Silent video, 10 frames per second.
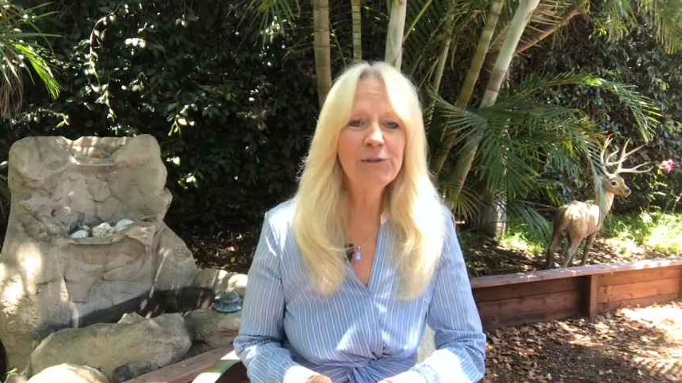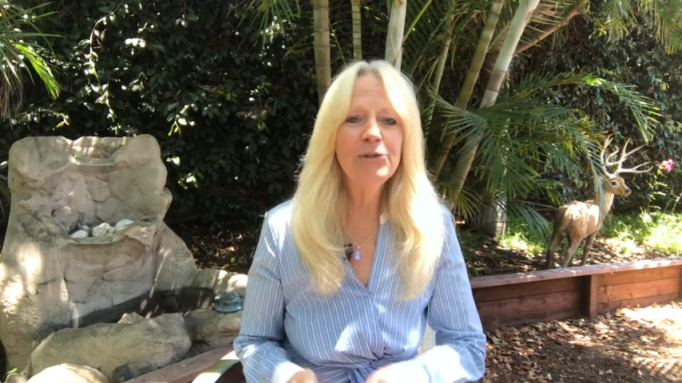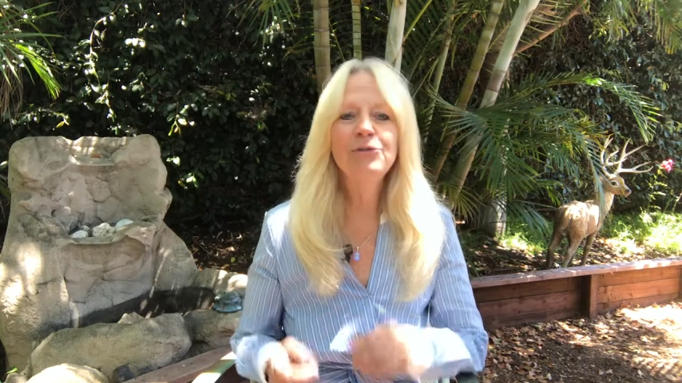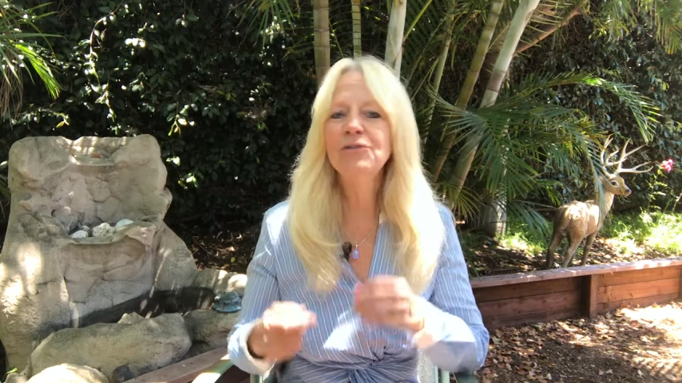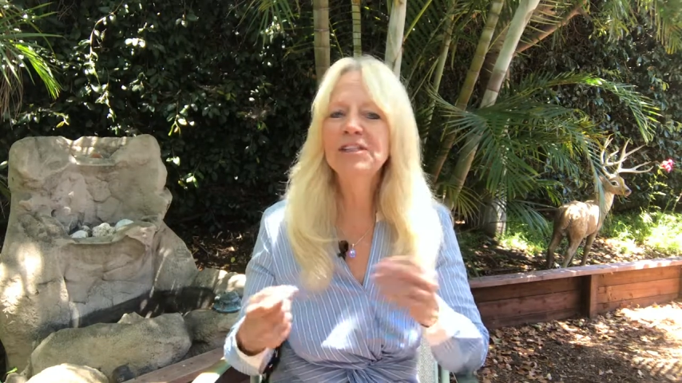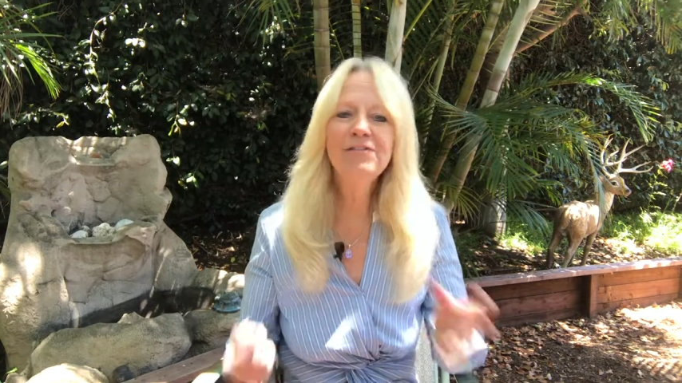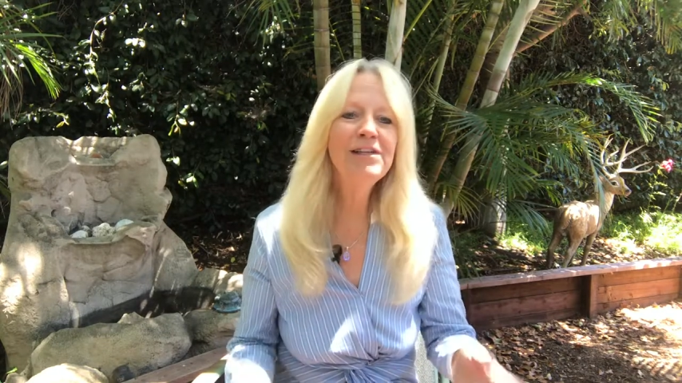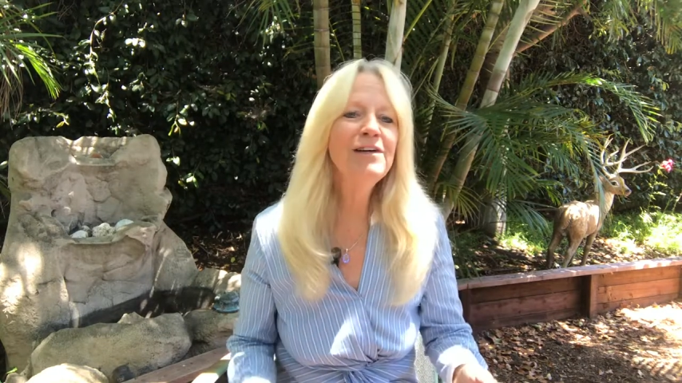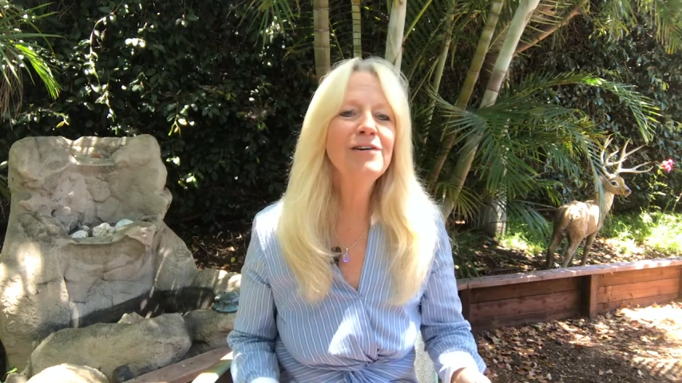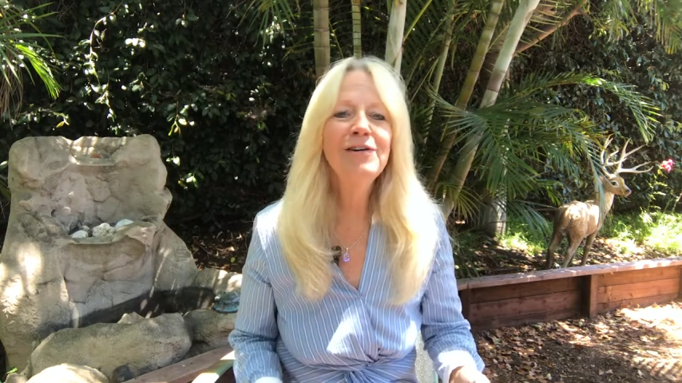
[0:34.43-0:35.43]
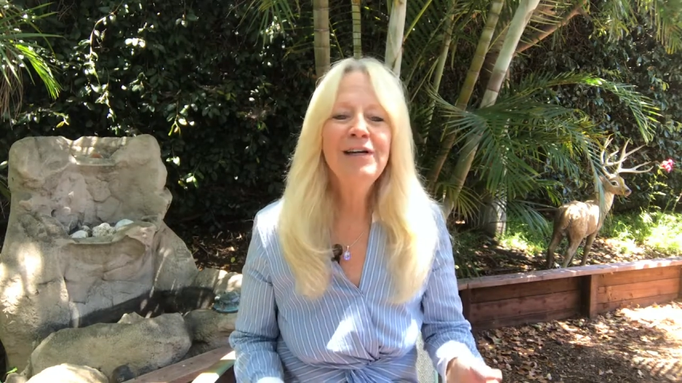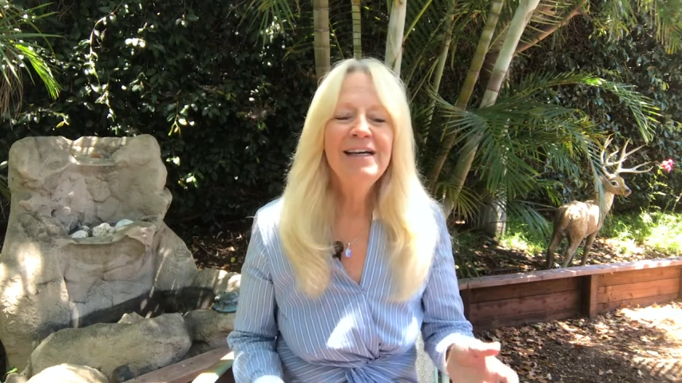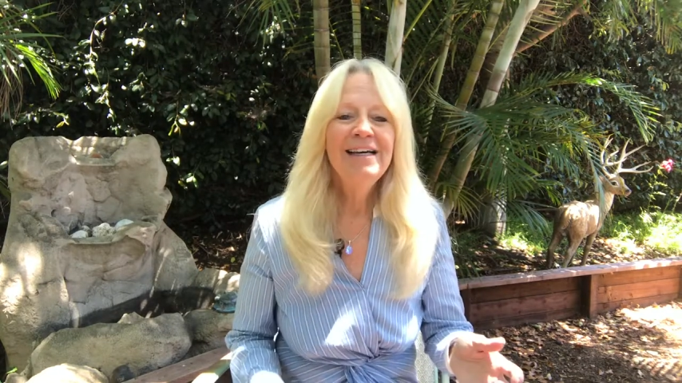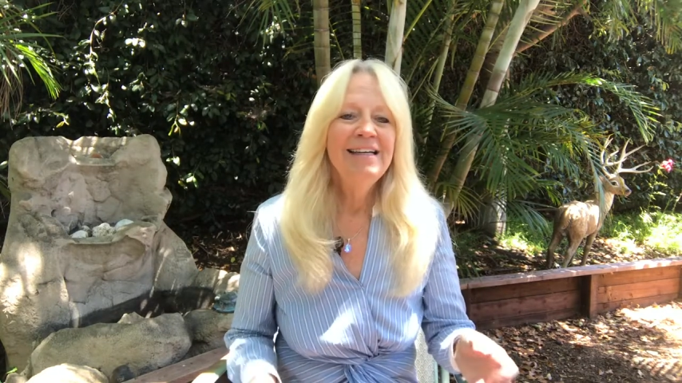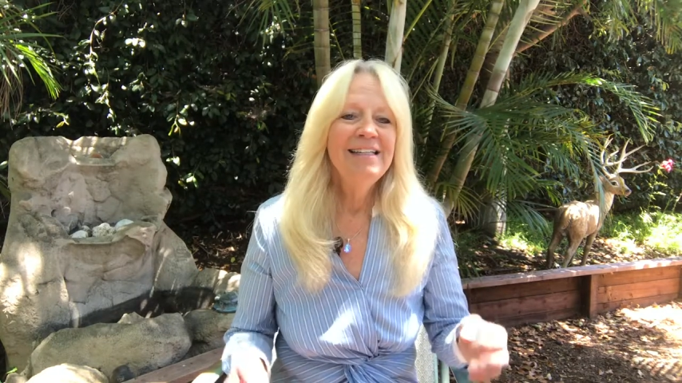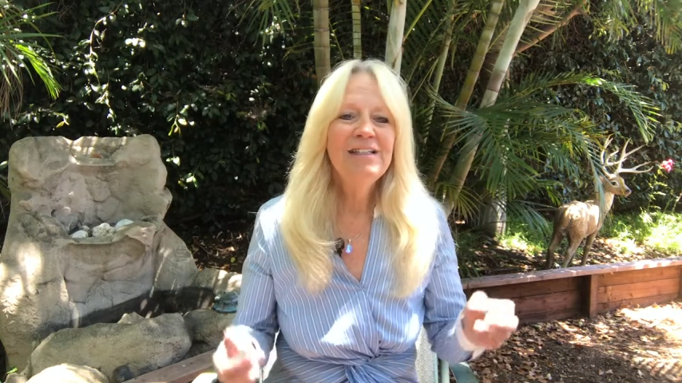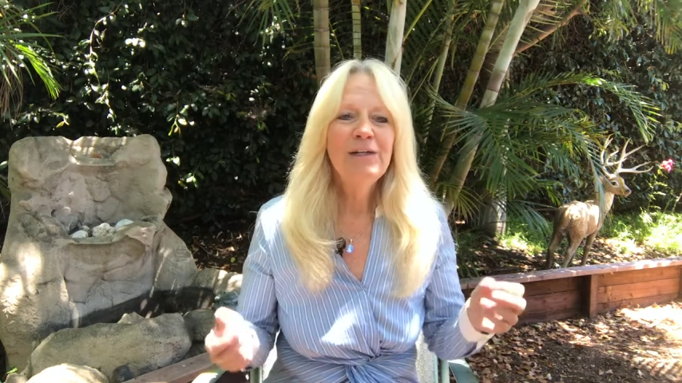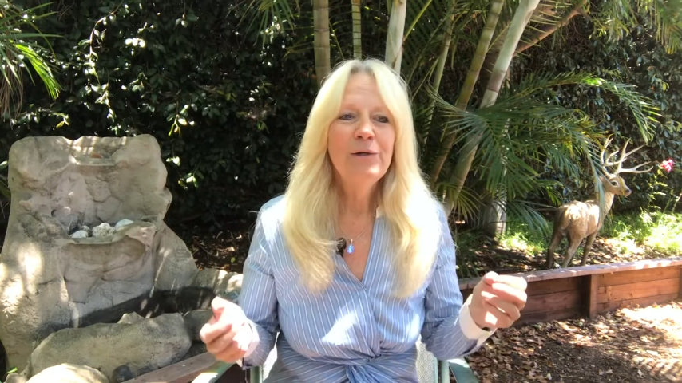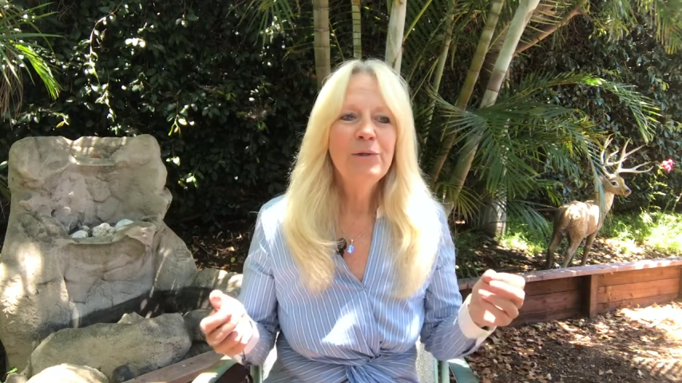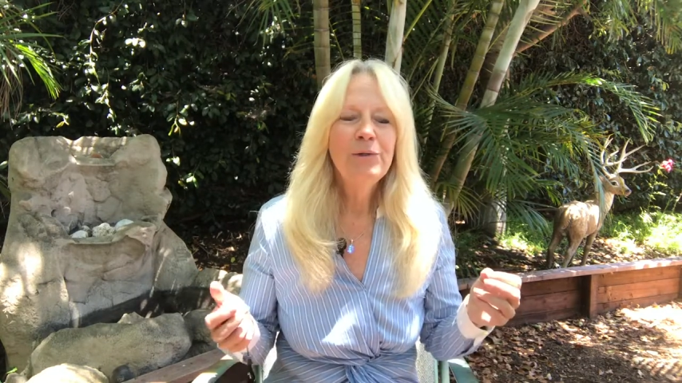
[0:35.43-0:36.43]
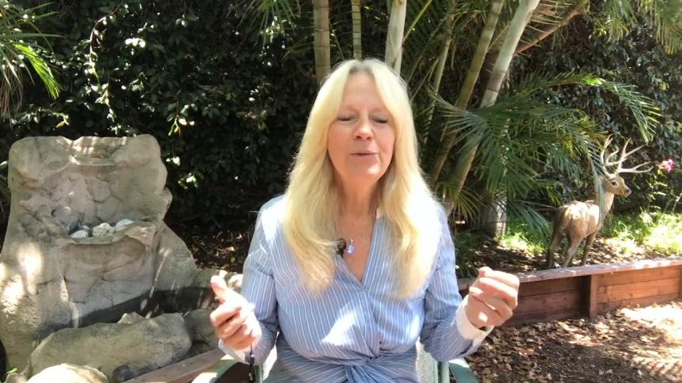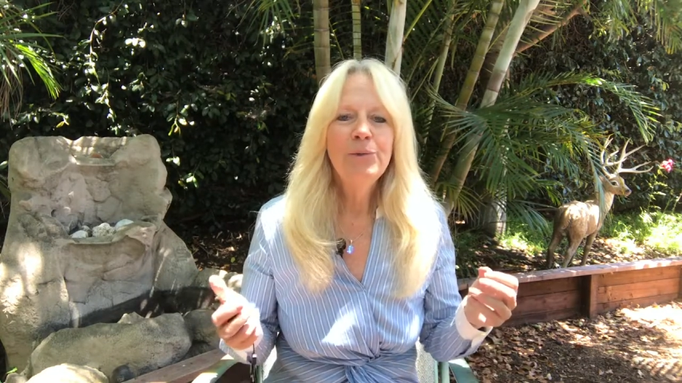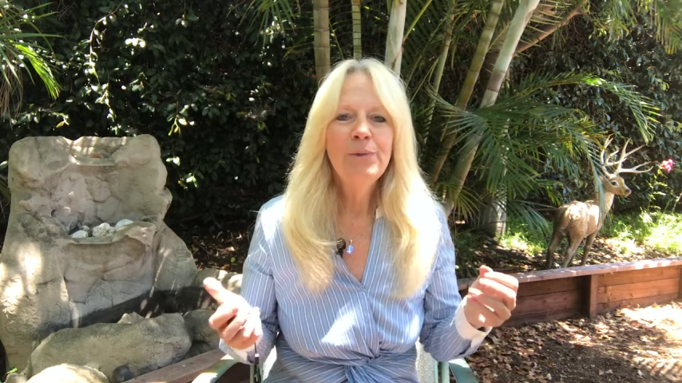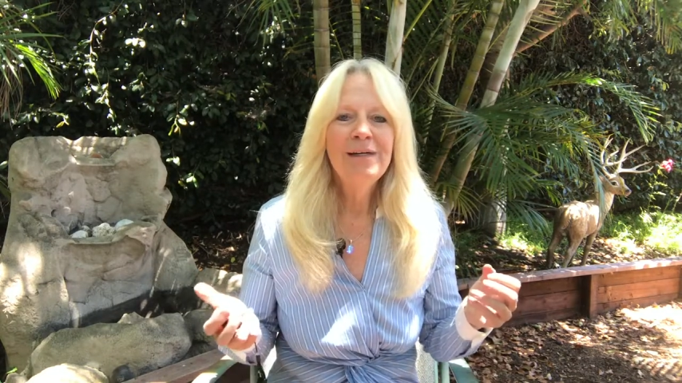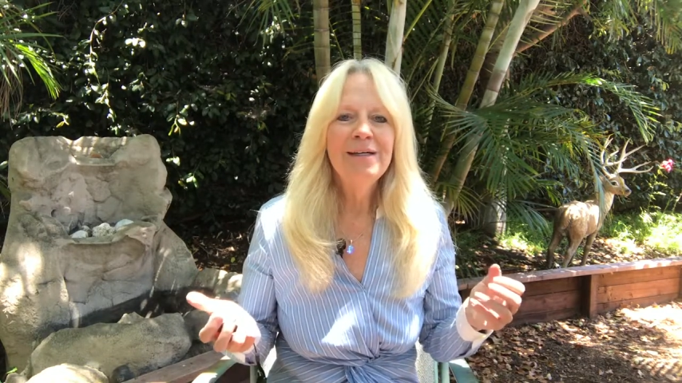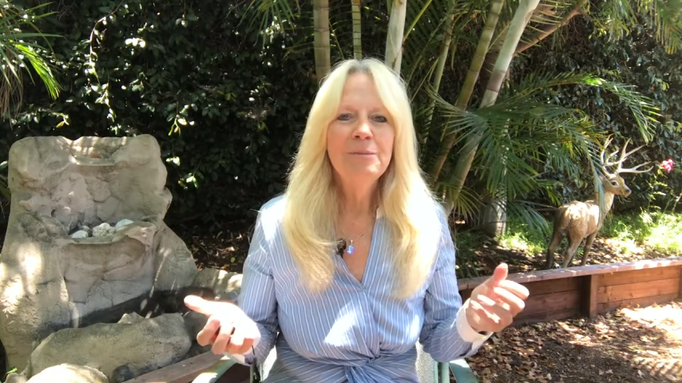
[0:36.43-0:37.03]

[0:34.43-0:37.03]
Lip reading: You've lived there, you know, you